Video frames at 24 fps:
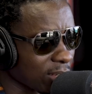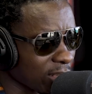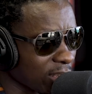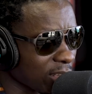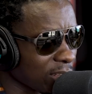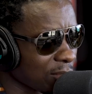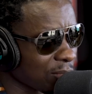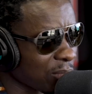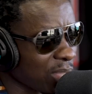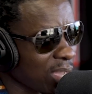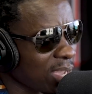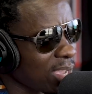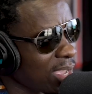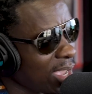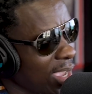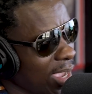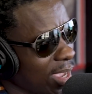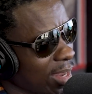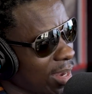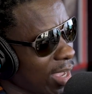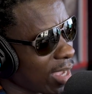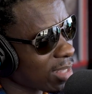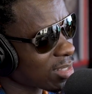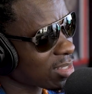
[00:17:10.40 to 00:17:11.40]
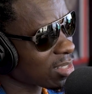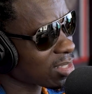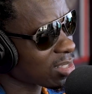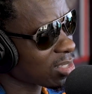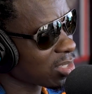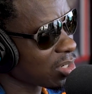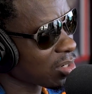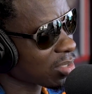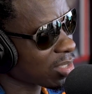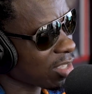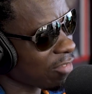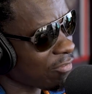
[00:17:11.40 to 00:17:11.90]
did. And I just
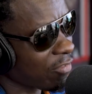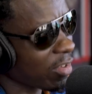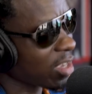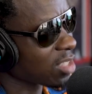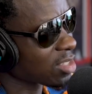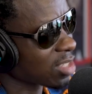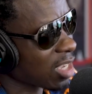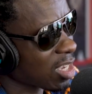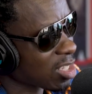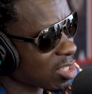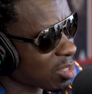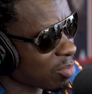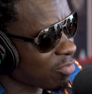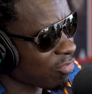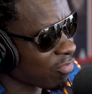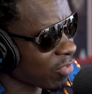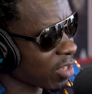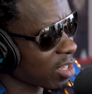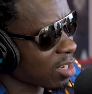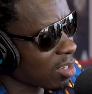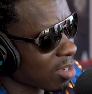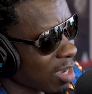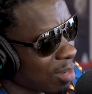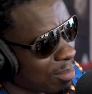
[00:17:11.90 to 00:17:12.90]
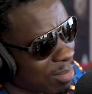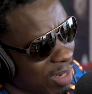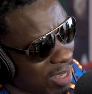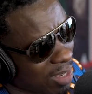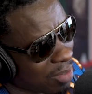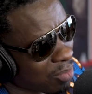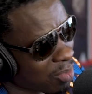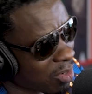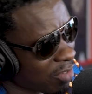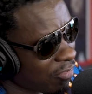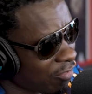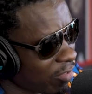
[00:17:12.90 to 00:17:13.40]
looked at Faison's video. I'm
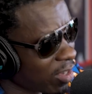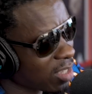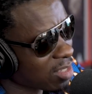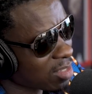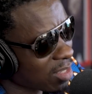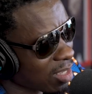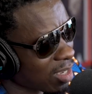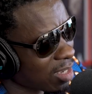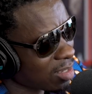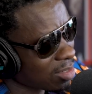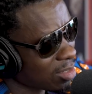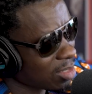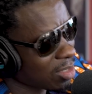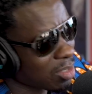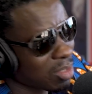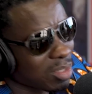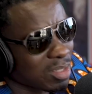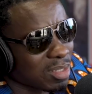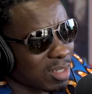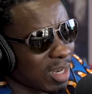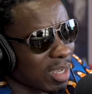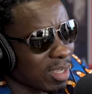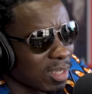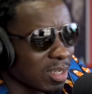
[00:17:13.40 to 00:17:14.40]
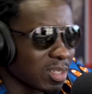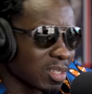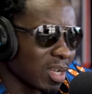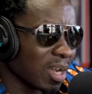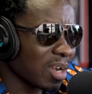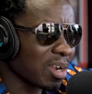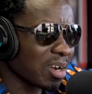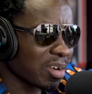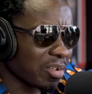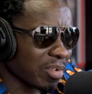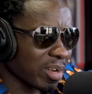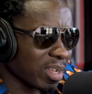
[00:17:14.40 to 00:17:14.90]
like, well, Faison looks like he's
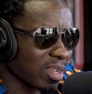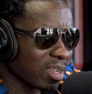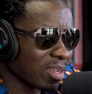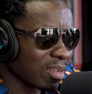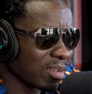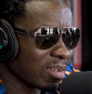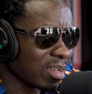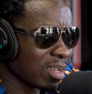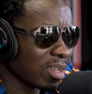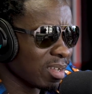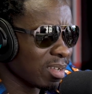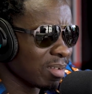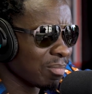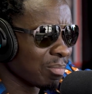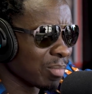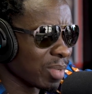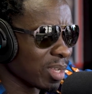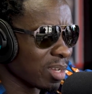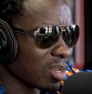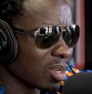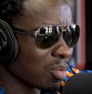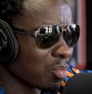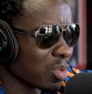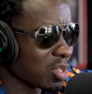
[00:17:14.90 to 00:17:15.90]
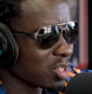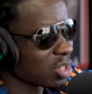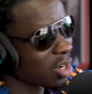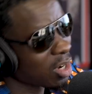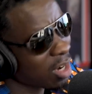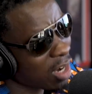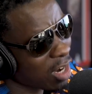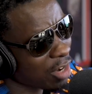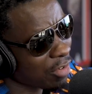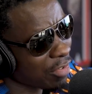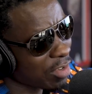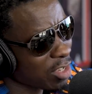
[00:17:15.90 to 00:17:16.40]
hungry. Mm-hmm. You know, when you're
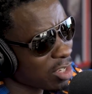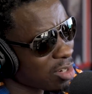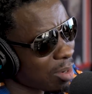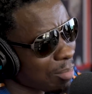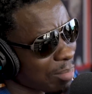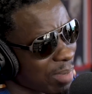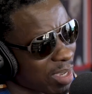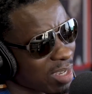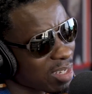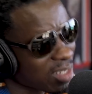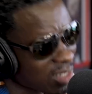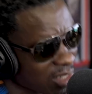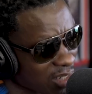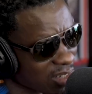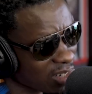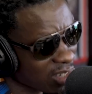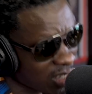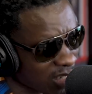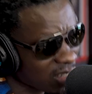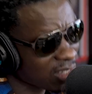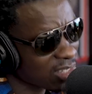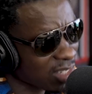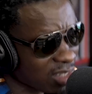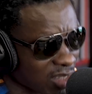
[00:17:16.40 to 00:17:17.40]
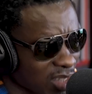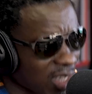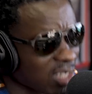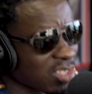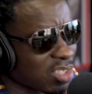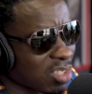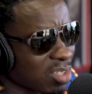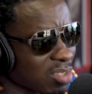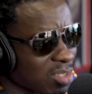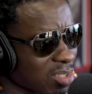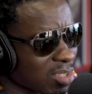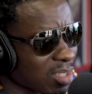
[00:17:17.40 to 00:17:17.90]
hungry, you don't make d- good
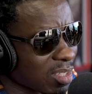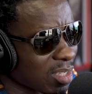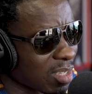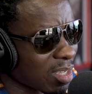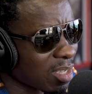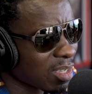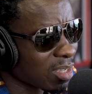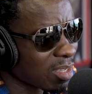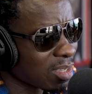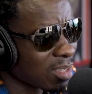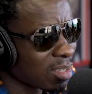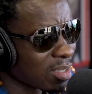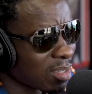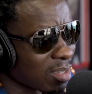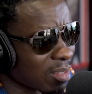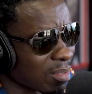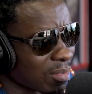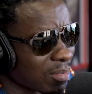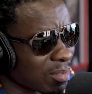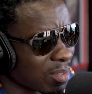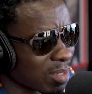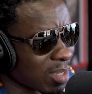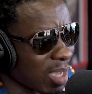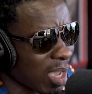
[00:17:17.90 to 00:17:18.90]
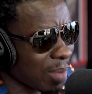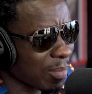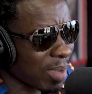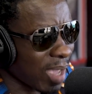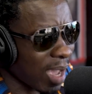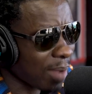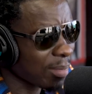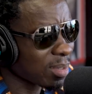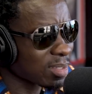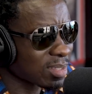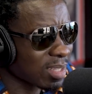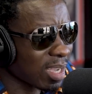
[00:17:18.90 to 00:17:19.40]
decisions. go ahead now. I mean,
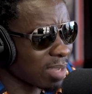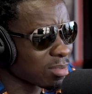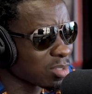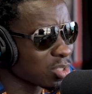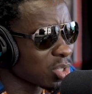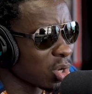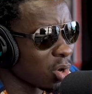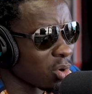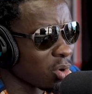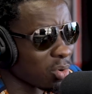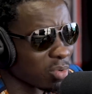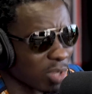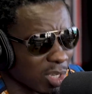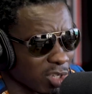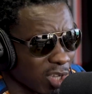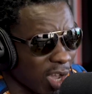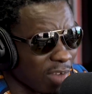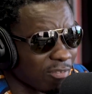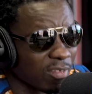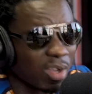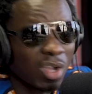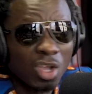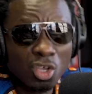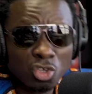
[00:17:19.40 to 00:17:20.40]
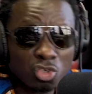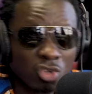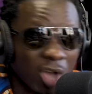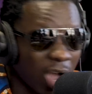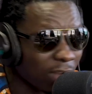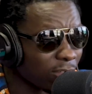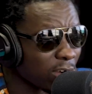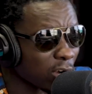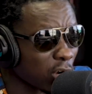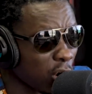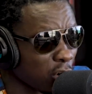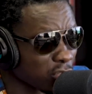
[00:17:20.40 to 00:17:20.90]
how many times you, go, you, you,
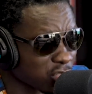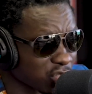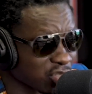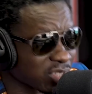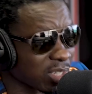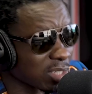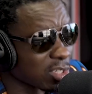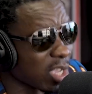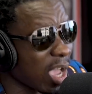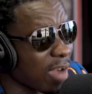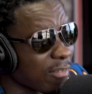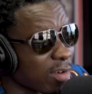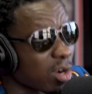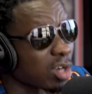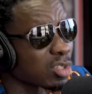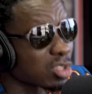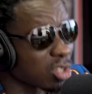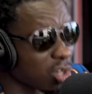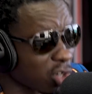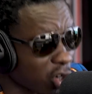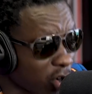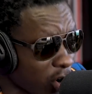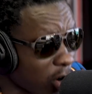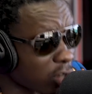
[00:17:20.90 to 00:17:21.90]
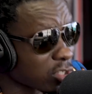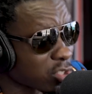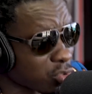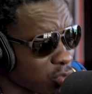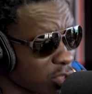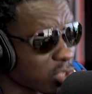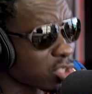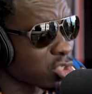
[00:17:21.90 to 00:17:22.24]
ever go you ever go to the grocery